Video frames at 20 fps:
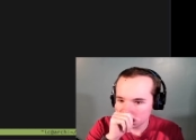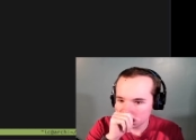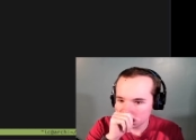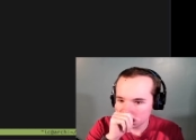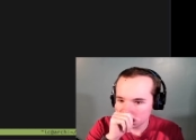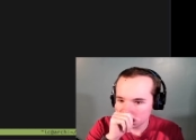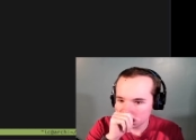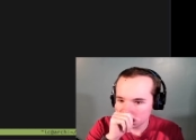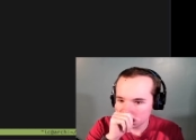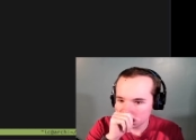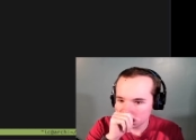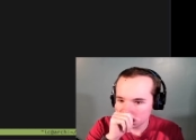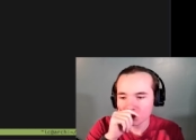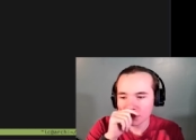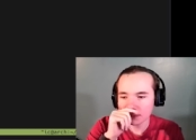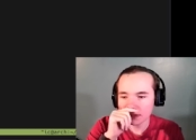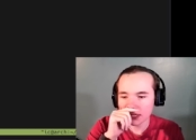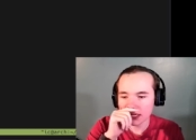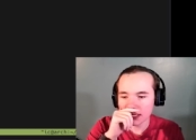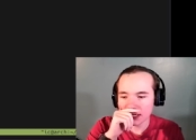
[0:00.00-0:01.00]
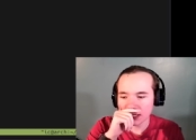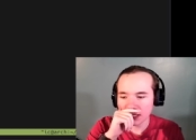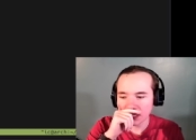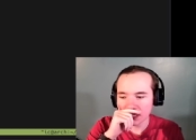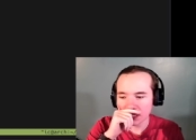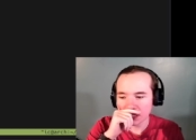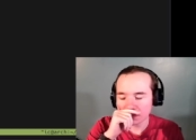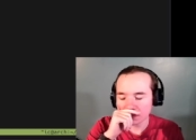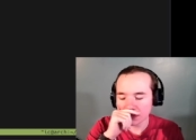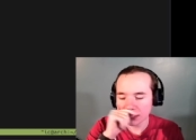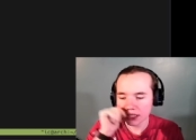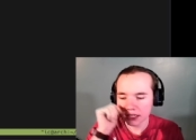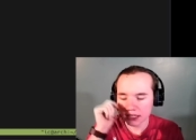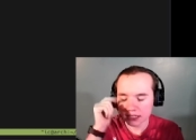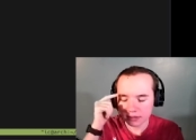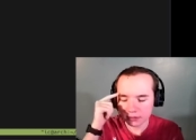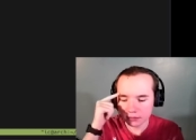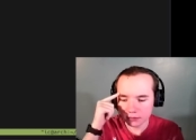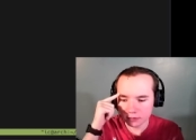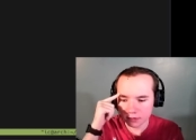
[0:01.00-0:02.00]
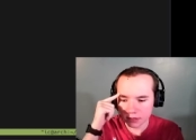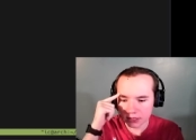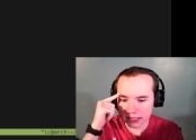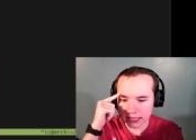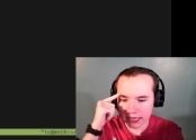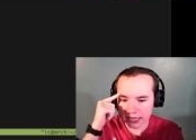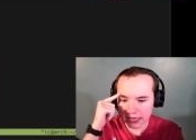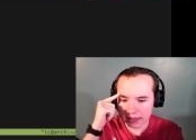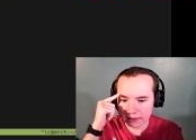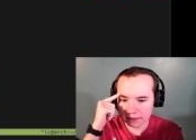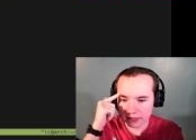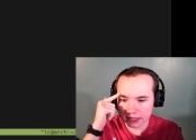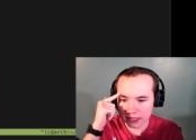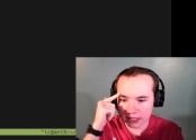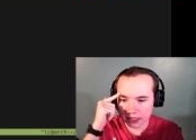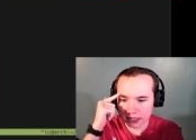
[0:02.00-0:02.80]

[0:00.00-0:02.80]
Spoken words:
Wait, so maybe, well, I don't really have a...